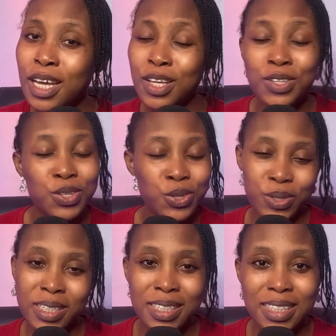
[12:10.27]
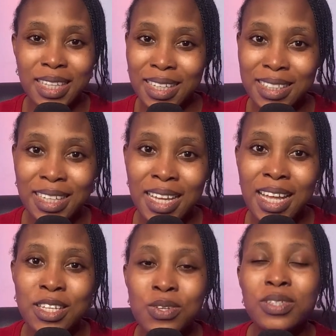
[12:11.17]
Do you understand?
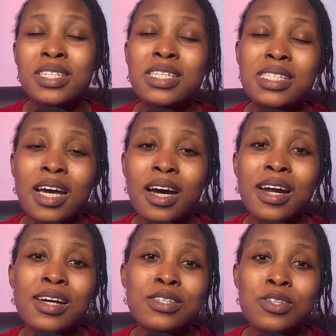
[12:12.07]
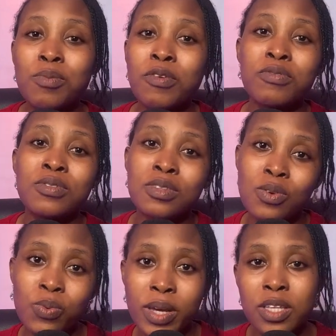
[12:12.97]
So these are some of the
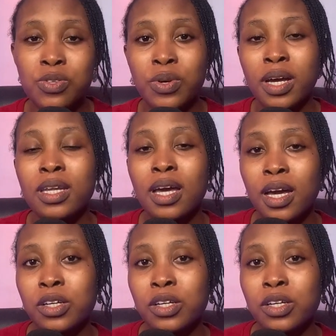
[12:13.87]
ways you can